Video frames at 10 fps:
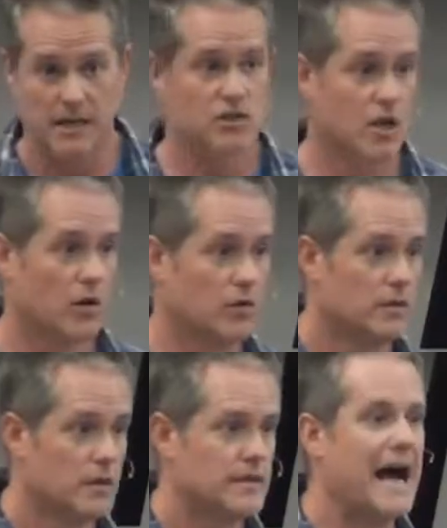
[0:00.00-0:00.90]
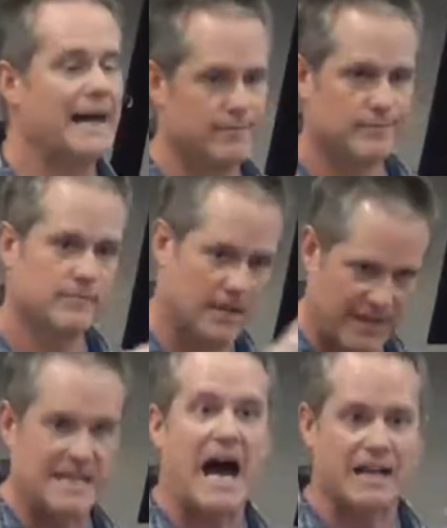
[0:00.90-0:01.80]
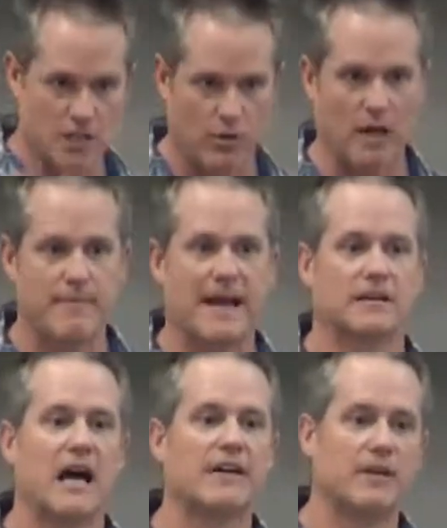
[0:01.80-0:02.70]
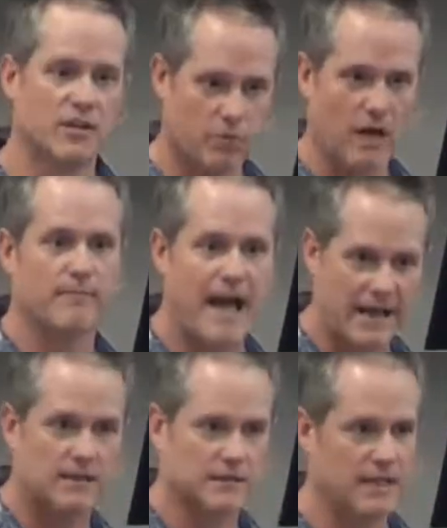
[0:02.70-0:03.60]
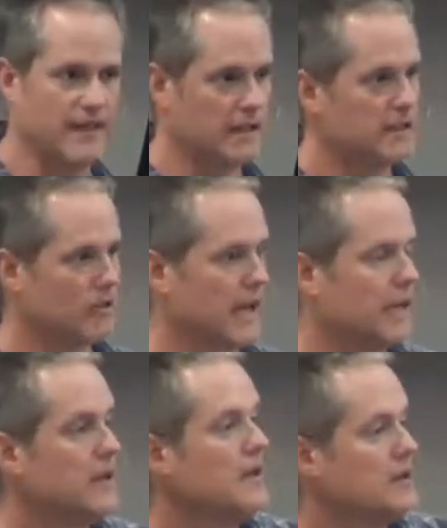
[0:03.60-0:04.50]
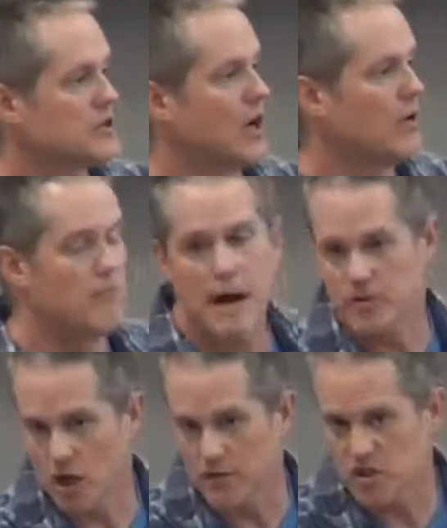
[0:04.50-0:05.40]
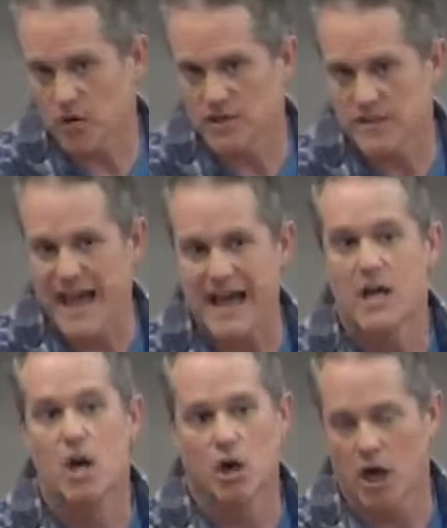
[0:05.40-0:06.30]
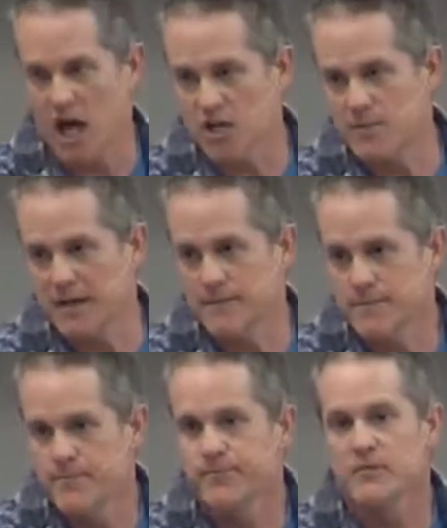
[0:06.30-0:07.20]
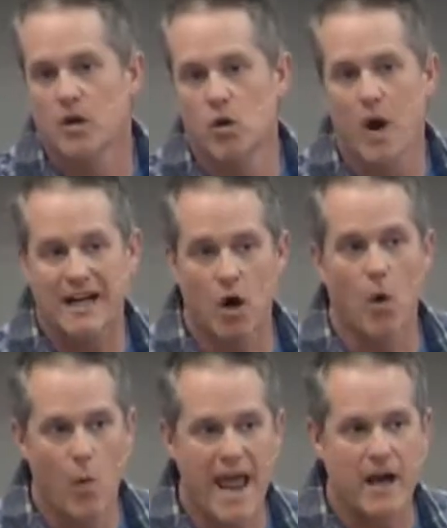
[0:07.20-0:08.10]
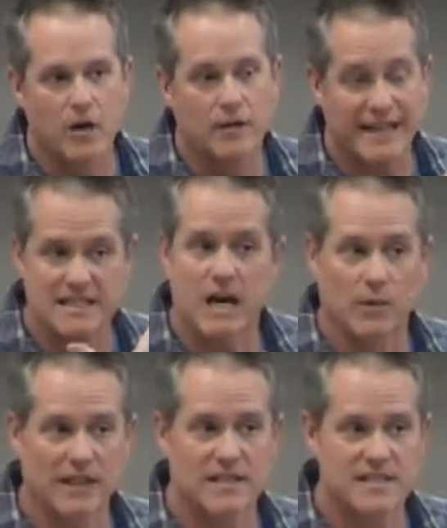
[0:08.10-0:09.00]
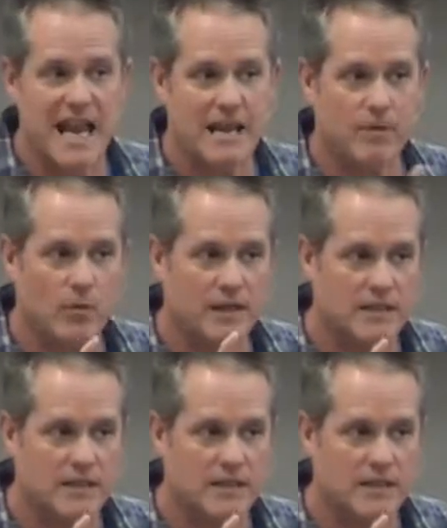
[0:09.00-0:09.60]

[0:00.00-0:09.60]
And so, not that they died and you brought them back alive, but you brought them back living. Okay? So Mama Jarvis always did that. Her husband, who I call Whale, that's not really his name, but we